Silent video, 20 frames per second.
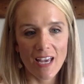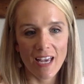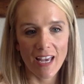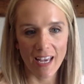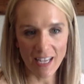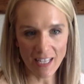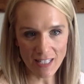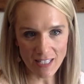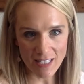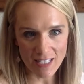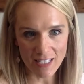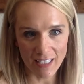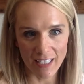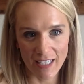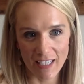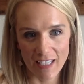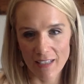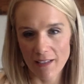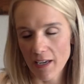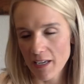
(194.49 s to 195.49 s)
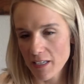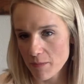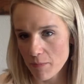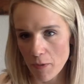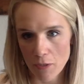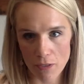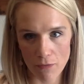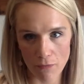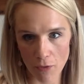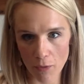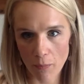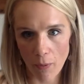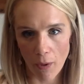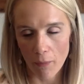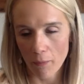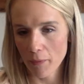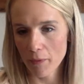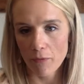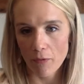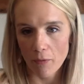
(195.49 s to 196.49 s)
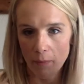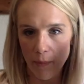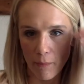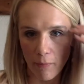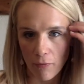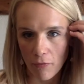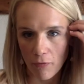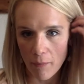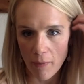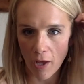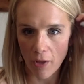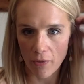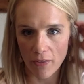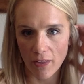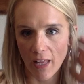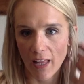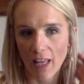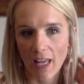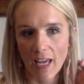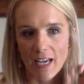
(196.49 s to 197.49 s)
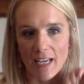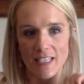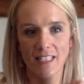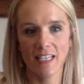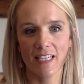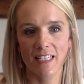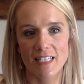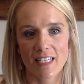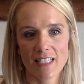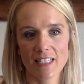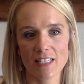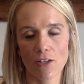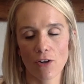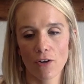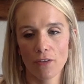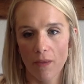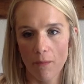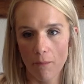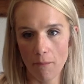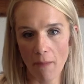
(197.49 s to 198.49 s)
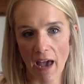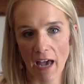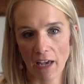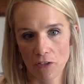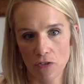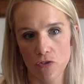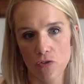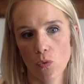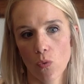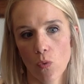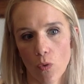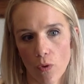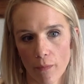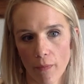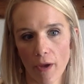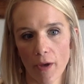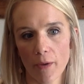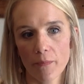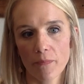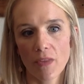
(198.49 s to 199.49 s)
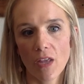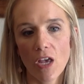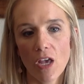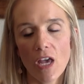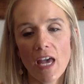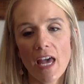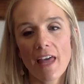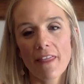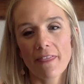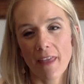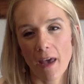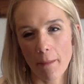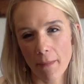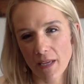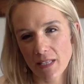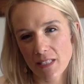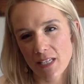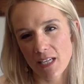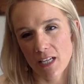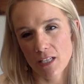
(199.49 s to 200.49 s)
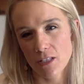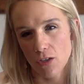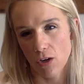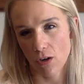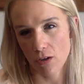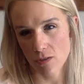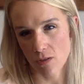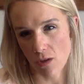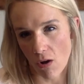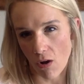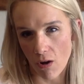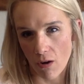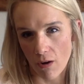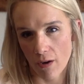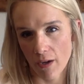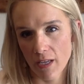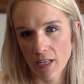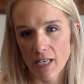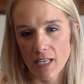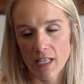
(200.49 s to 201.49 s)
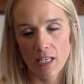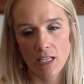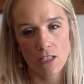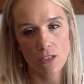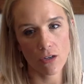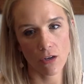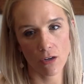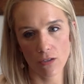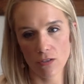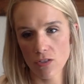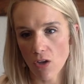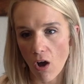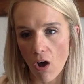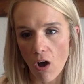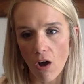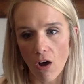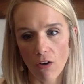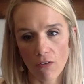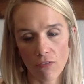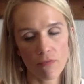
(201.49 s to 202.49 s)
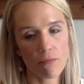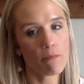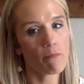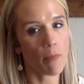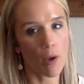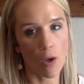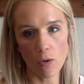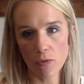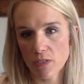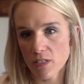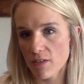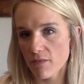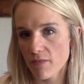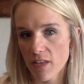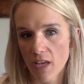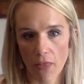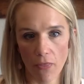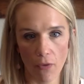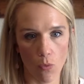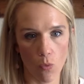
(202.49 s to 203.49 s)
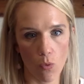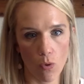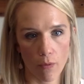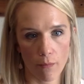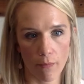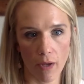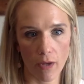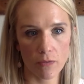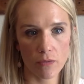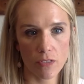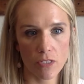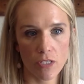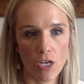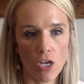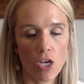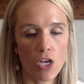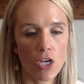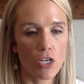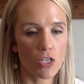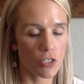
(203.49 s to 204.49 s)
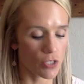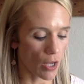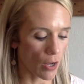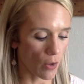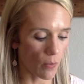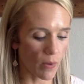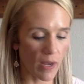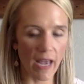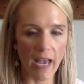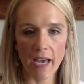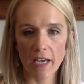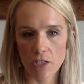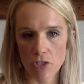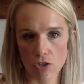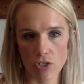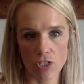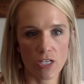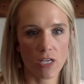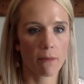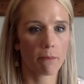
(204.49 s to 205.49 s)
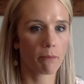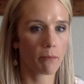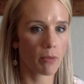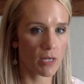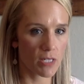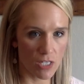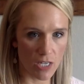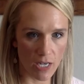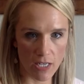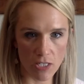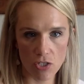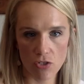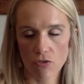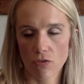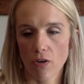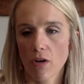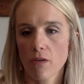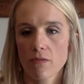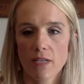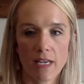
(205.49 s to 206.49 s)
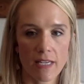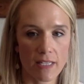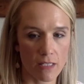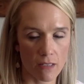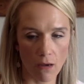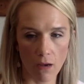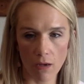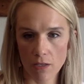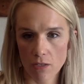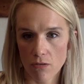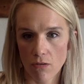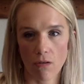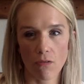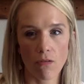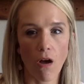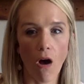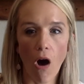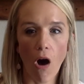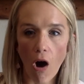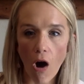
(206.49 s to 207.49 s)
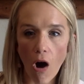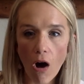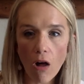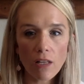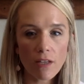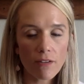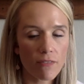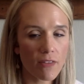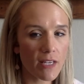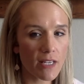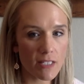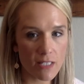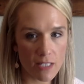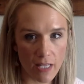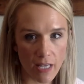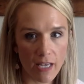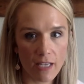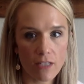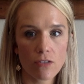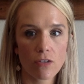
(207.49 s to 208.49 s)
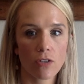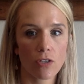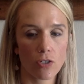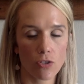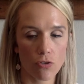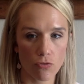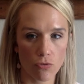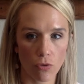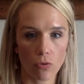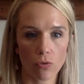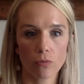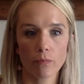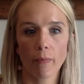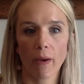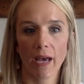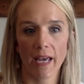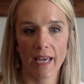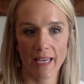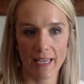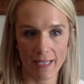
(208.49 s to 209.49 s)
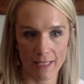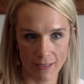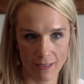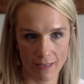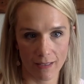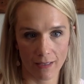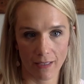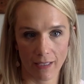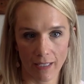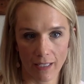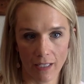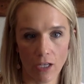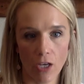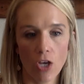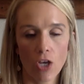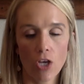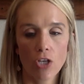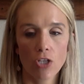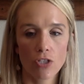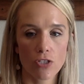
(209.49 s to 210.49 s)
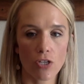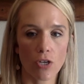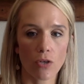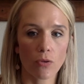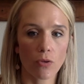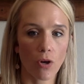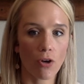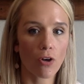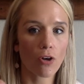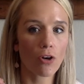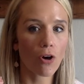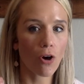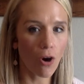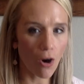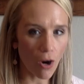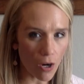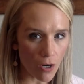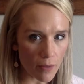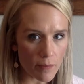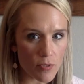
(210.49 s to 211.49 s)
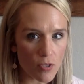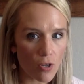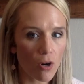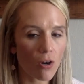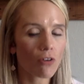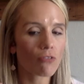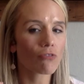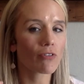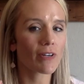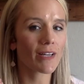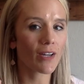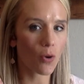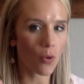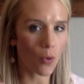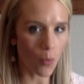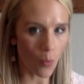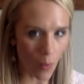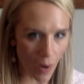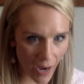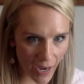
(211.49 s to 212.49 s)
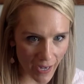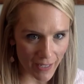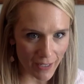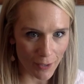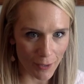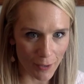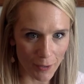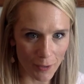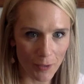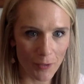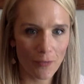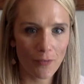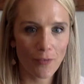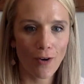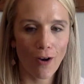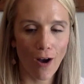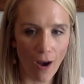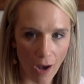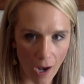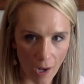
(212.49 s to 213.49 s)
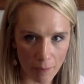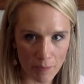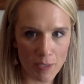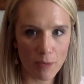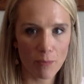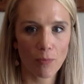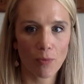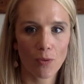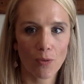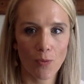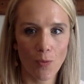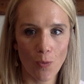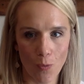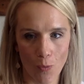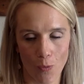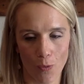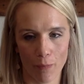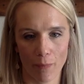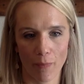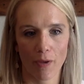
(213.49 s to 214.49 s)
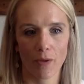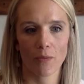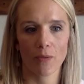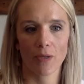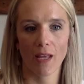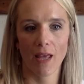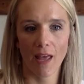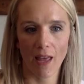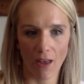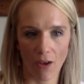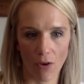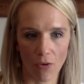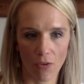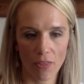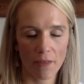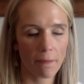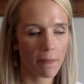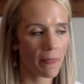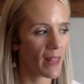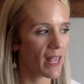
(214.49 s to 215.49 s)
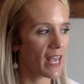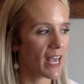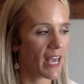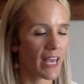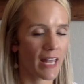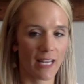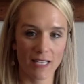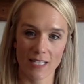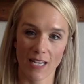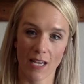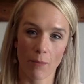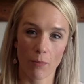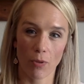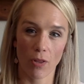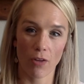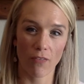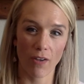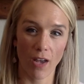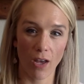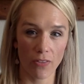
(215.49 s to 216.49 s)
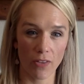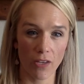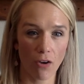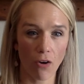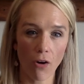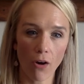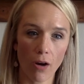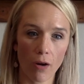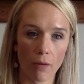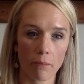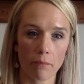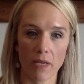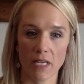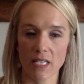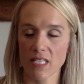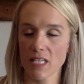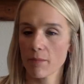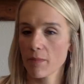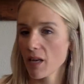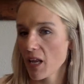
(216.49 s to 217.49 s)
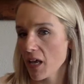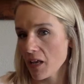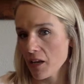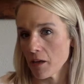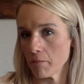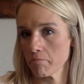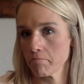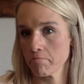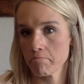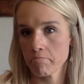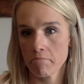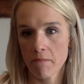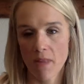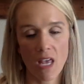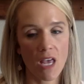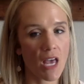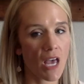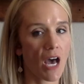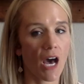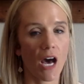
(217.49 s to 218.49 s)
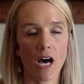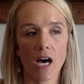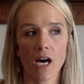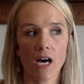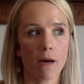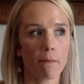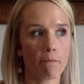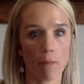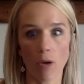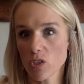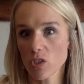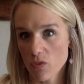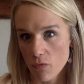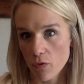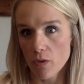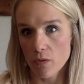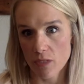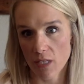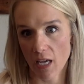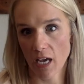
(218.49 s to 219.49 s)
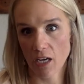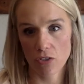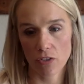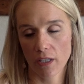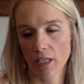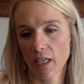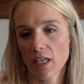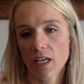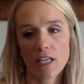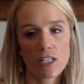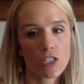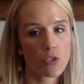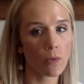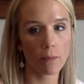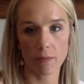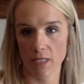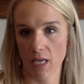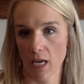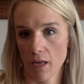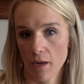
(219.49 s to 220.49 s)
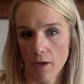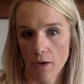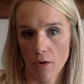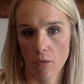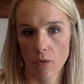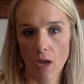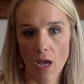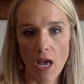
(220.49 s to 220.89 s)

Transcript: Insulin, as most of you probably remember from health class, is considered the master hormone. That means that it turns on and it turns off most of the other hormones. So estrogen, progesterone, testosterone, all of these things are controlled by insulin. So y'all, carbs are required for optimal hormone health. An example of a healthy carb is a banana. Most fruits actually, a sweet potato,